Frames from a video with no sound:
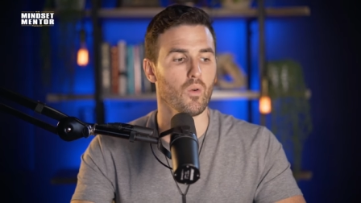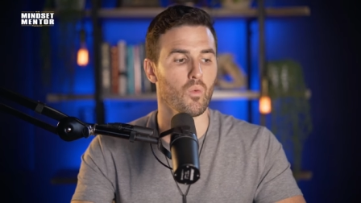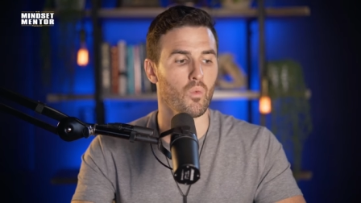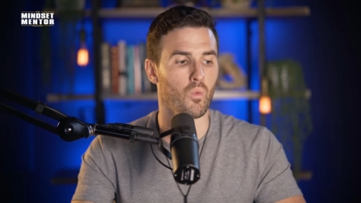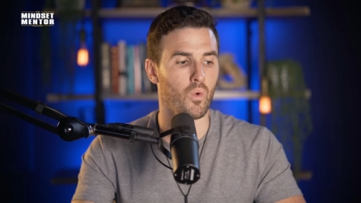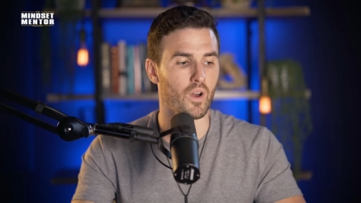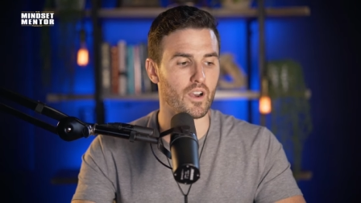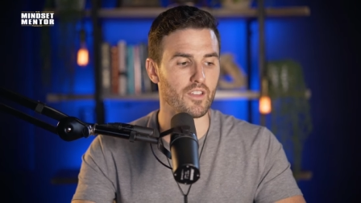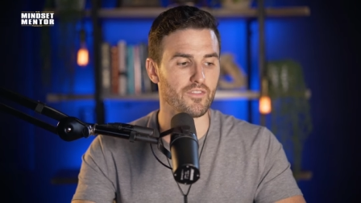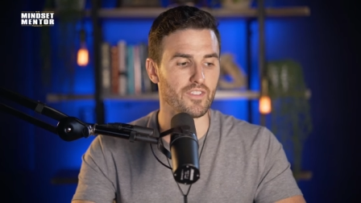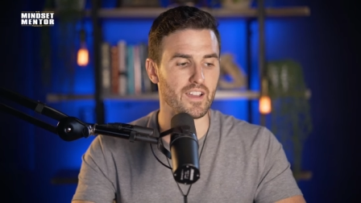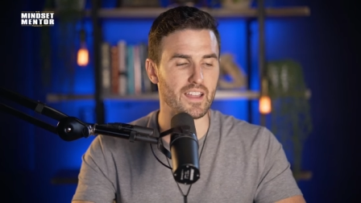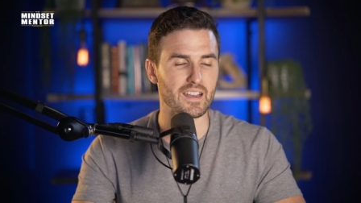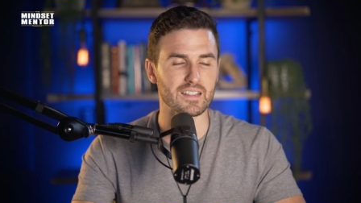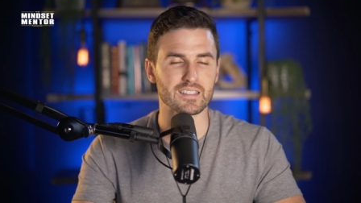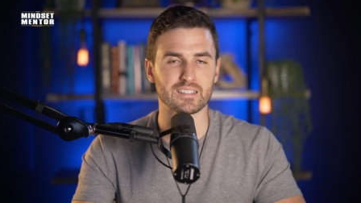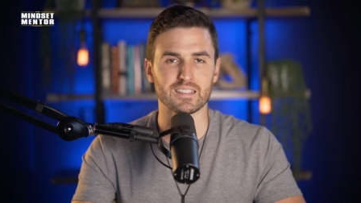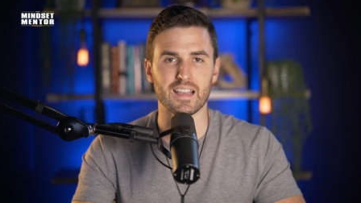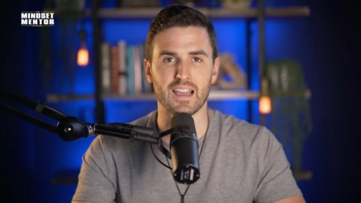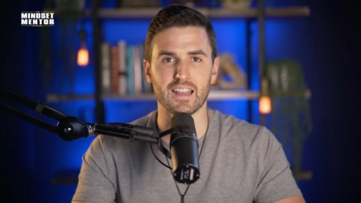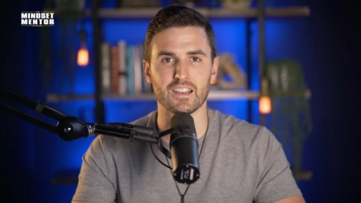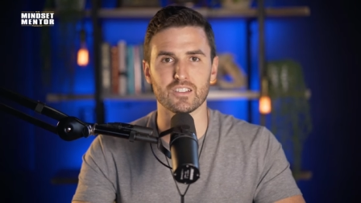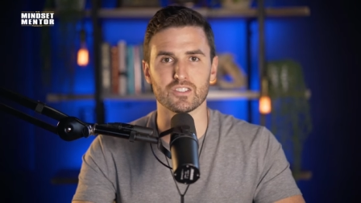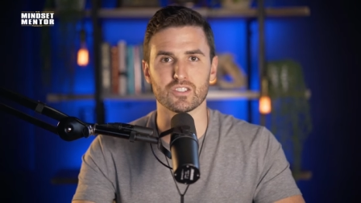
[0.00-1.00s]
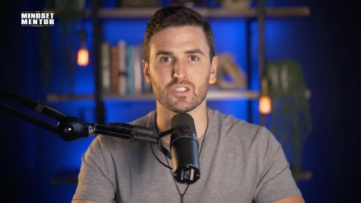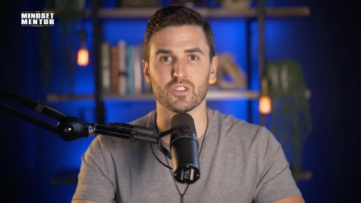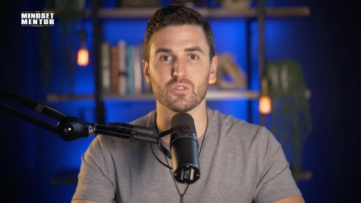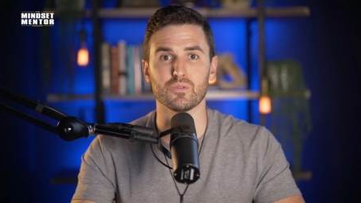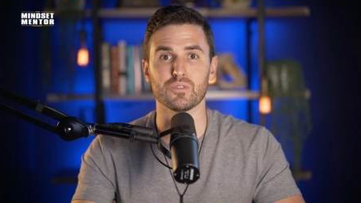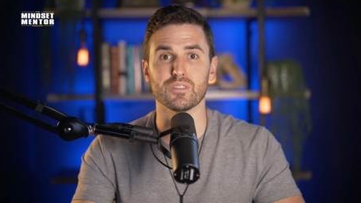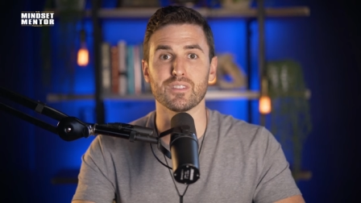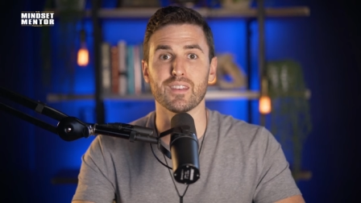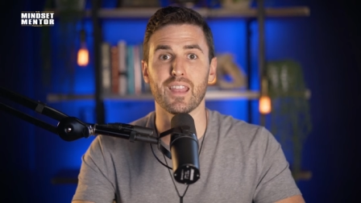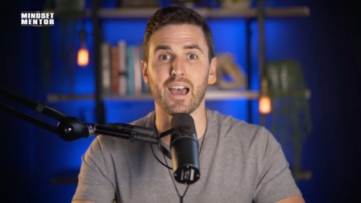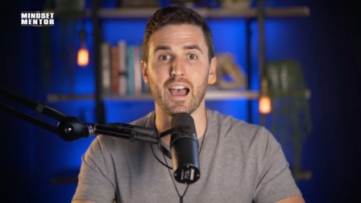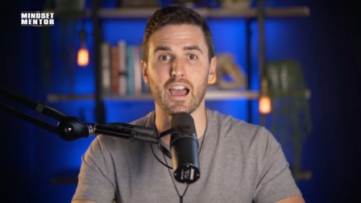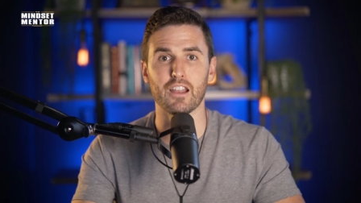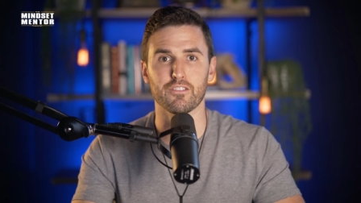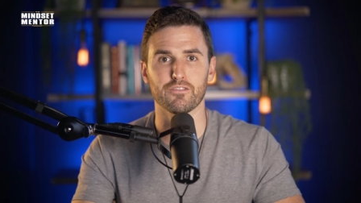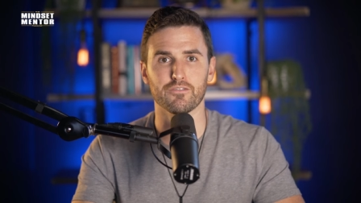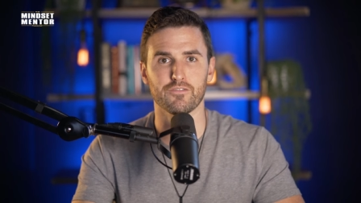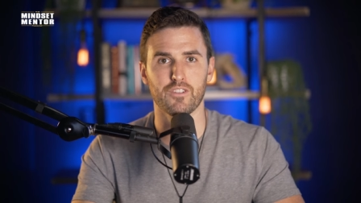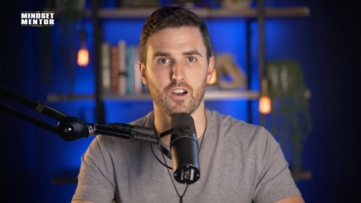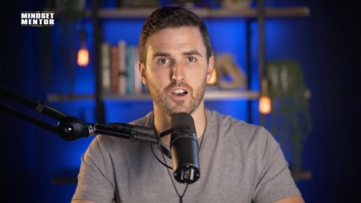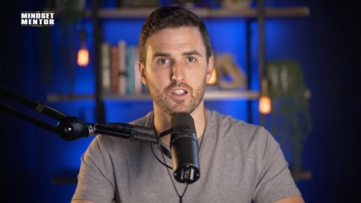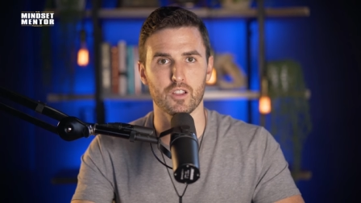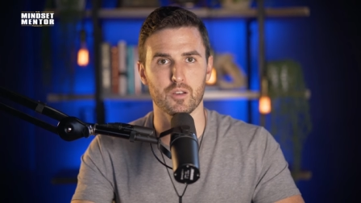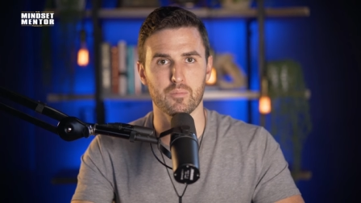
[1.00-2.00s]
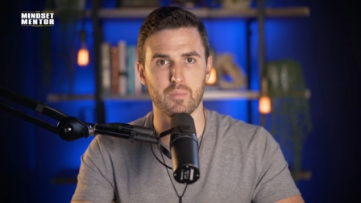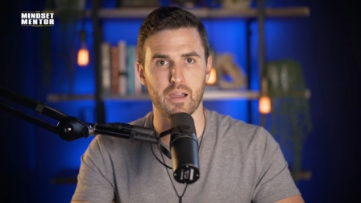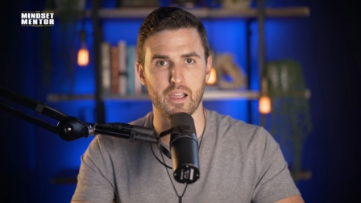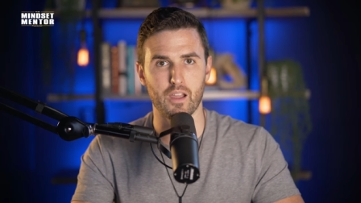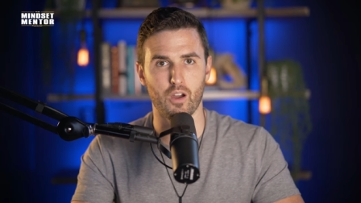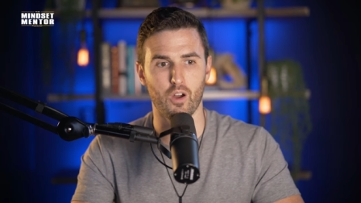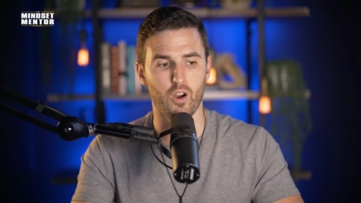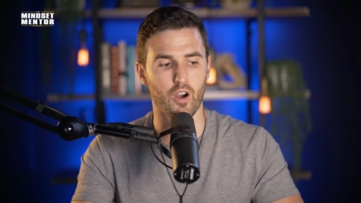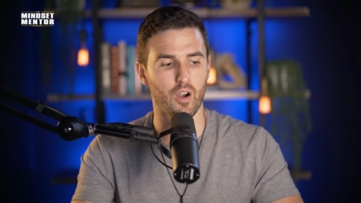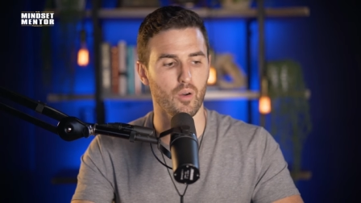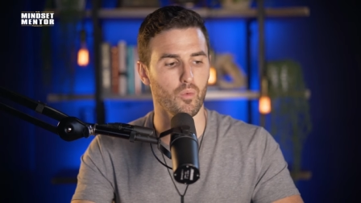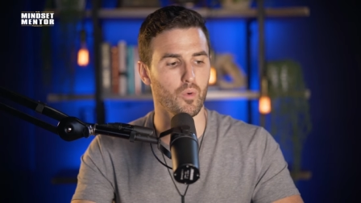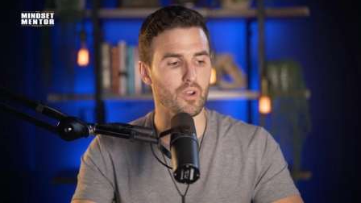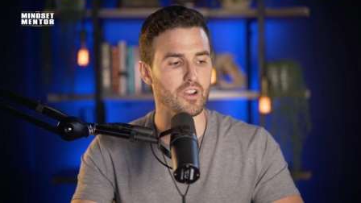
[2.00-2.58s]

What if I decided to not follow my heart?